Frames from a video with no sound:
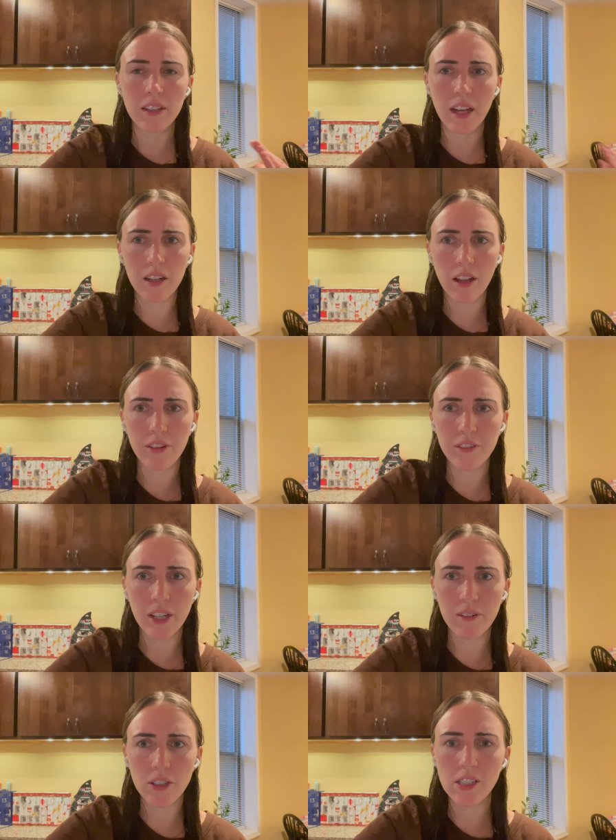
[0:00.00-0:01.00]
lot of the other
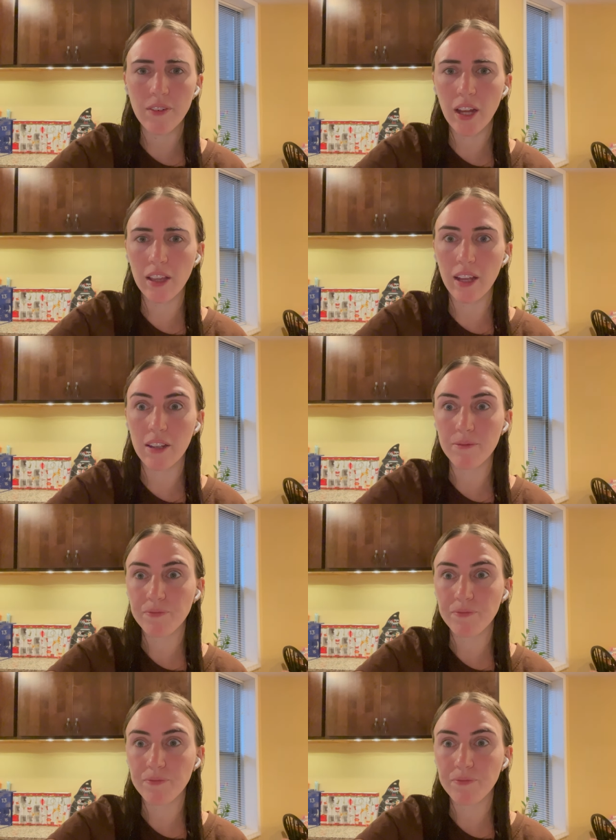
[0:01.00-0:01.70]
flavors have had like